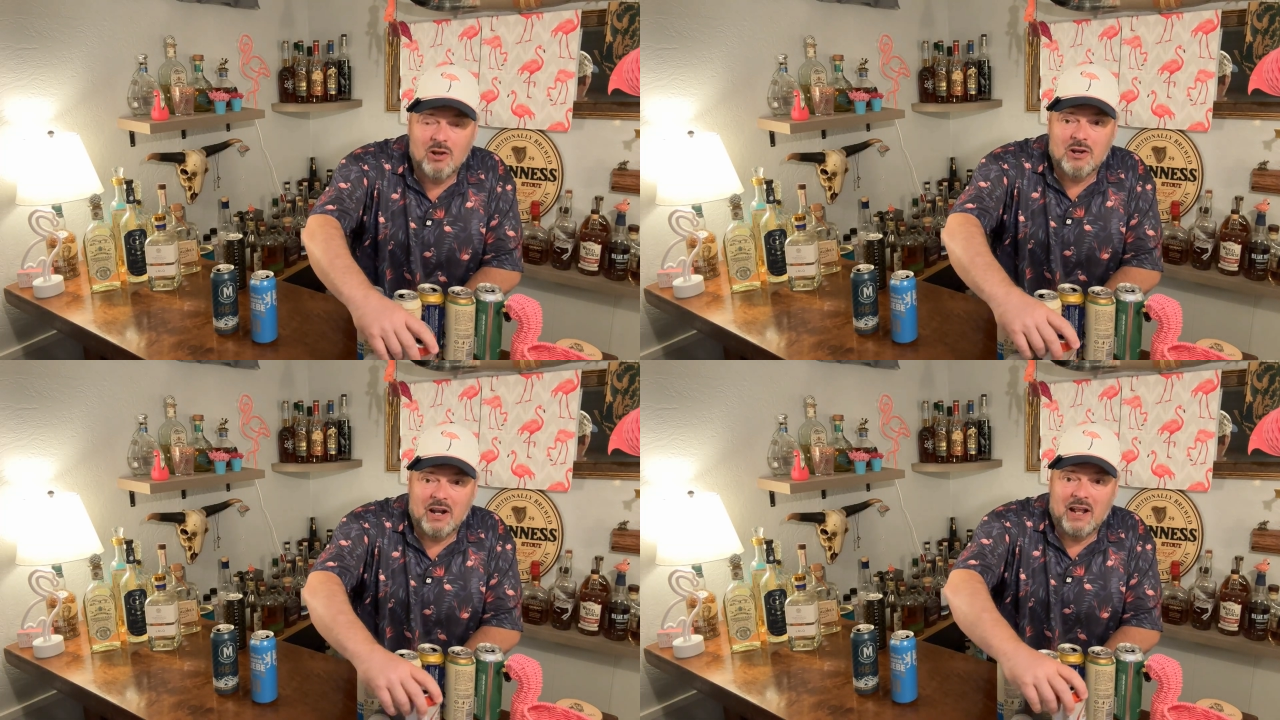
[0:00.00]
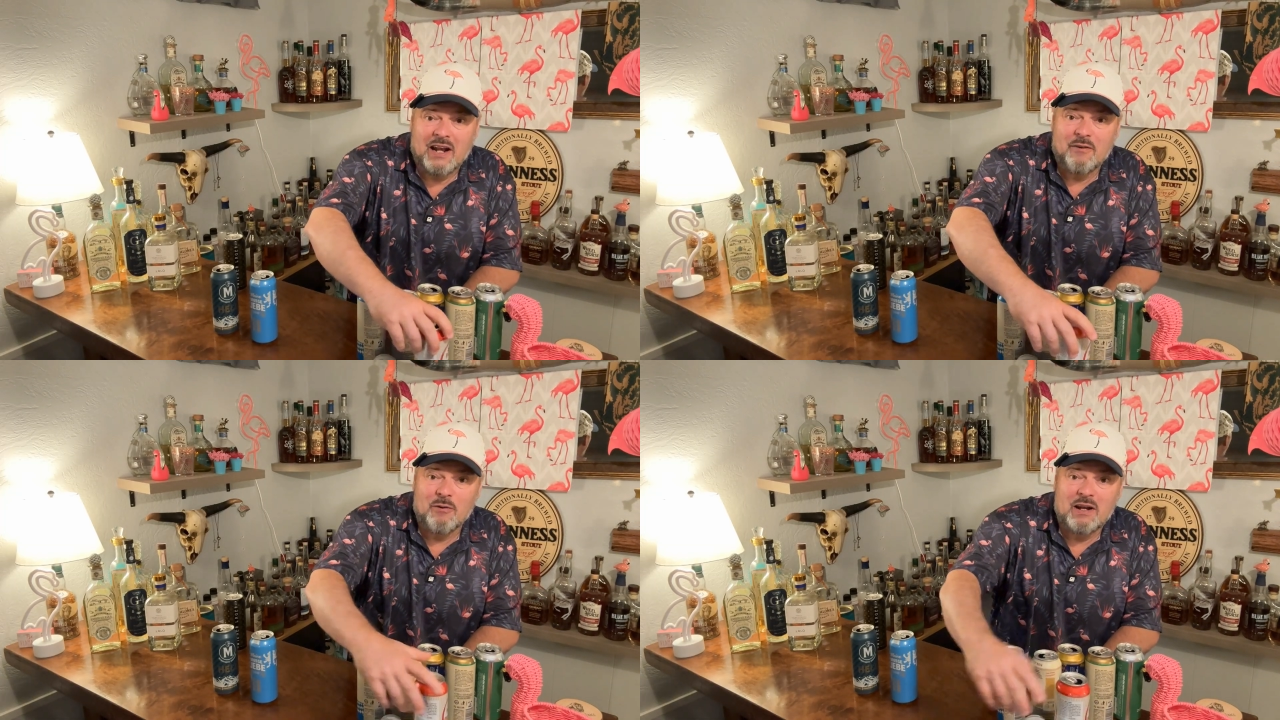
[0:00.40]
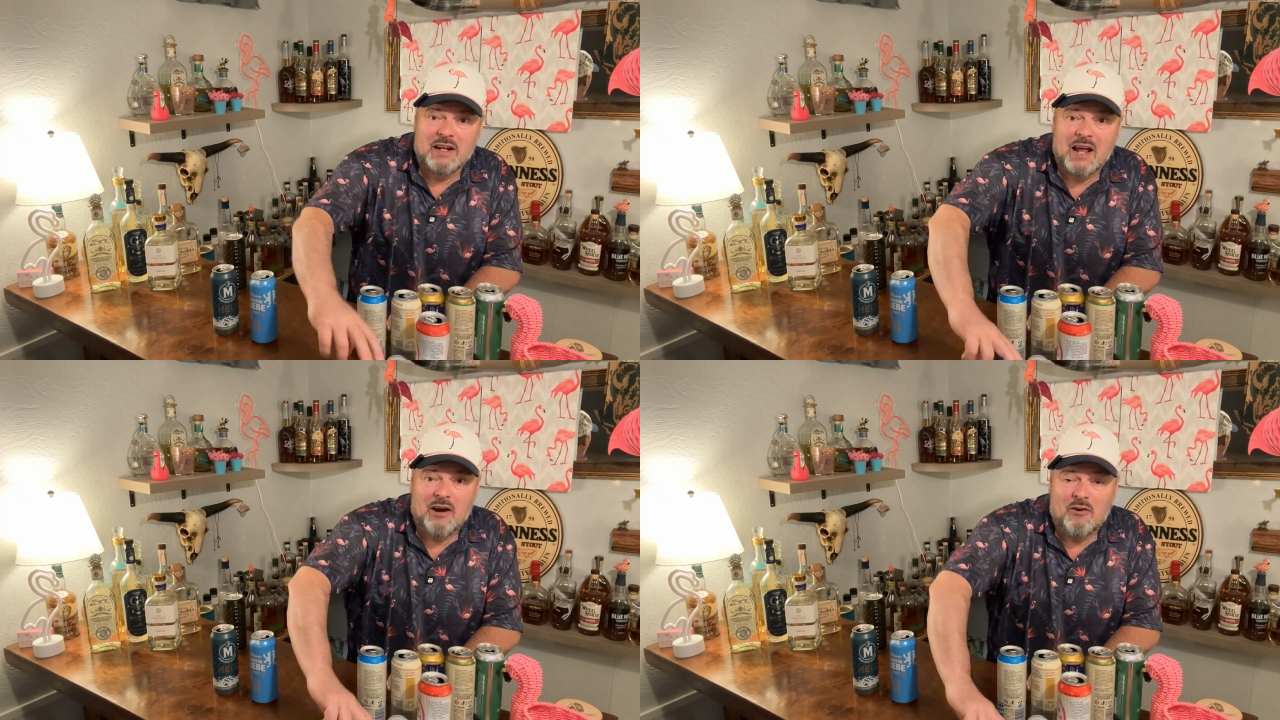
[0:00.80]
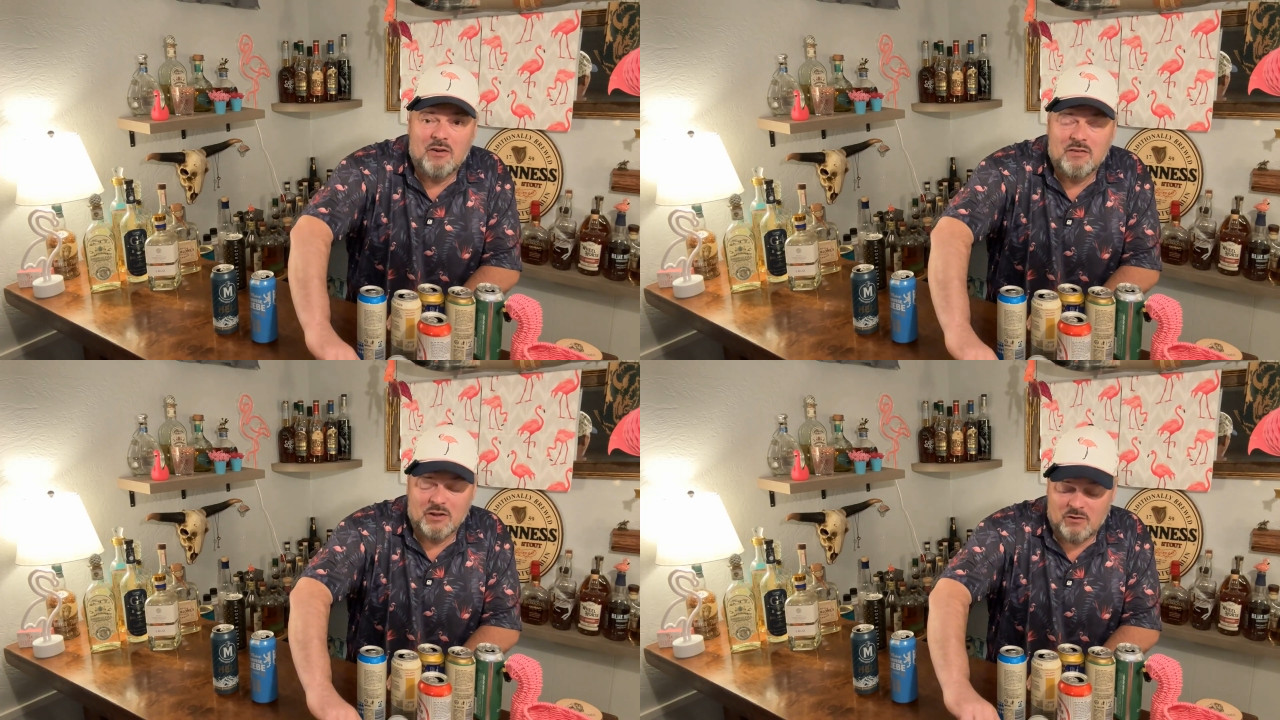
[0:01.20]
looking at it right now,
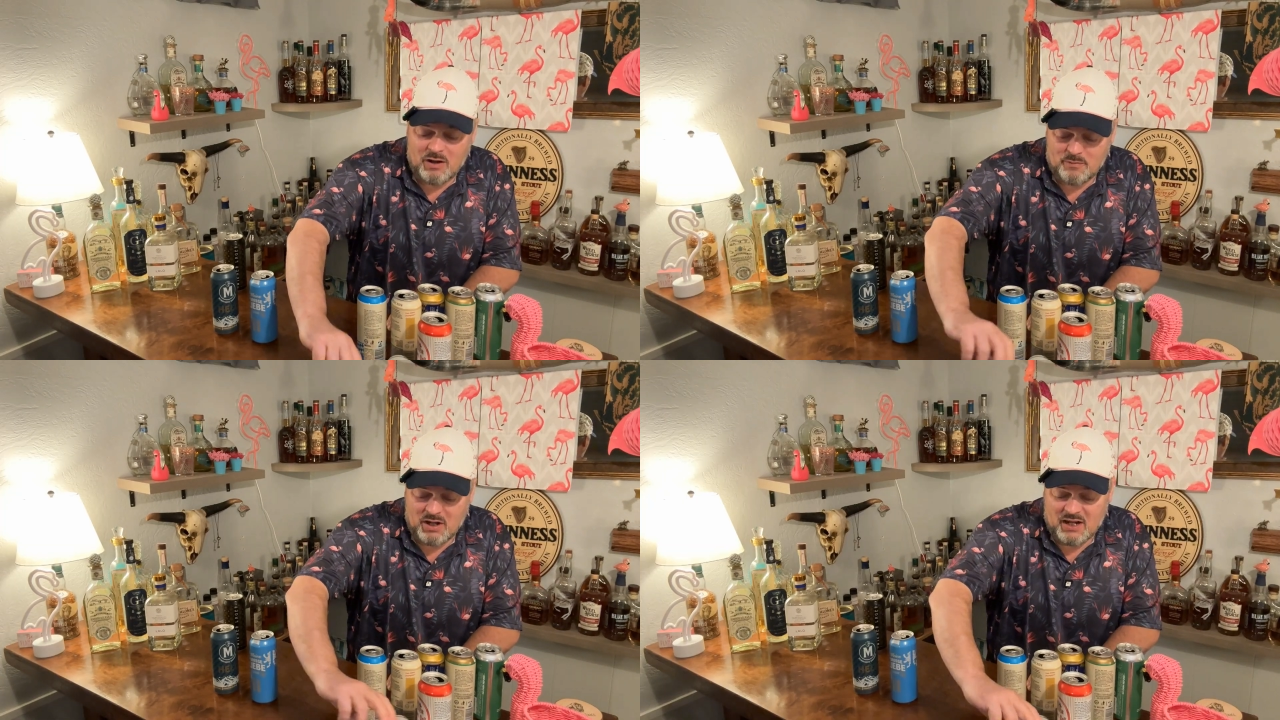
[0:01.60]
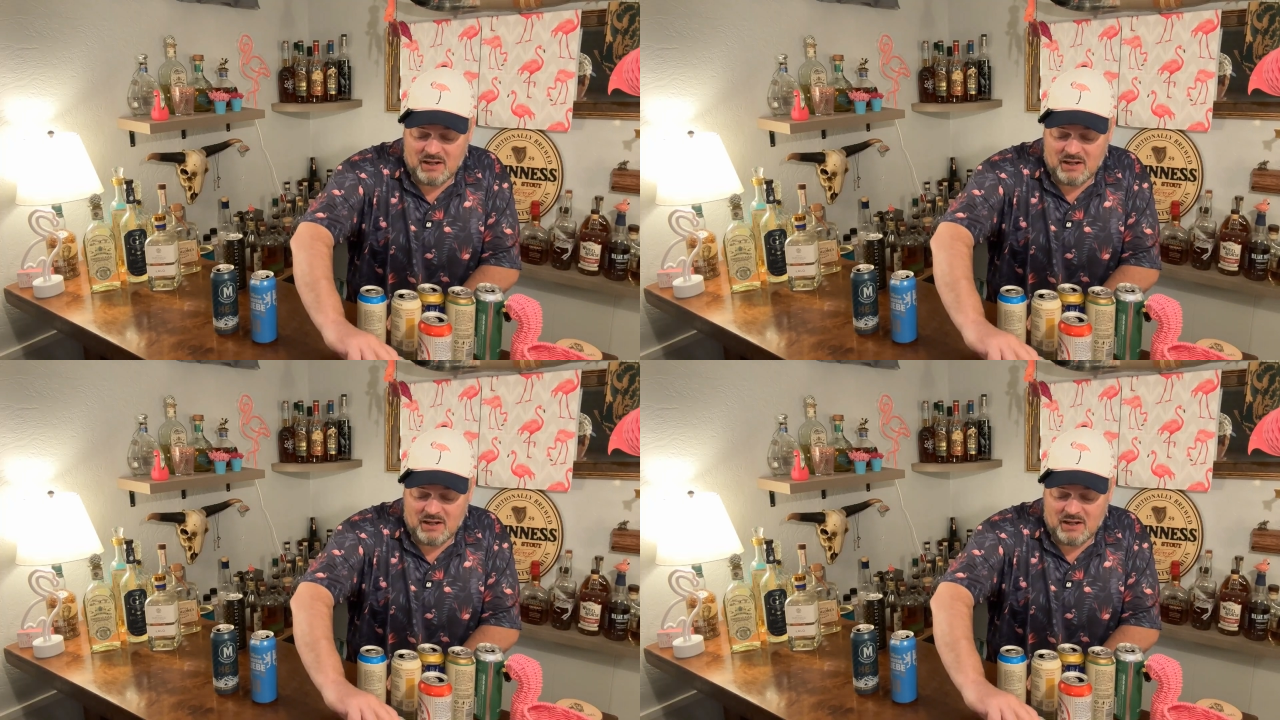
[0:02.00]
even though I'm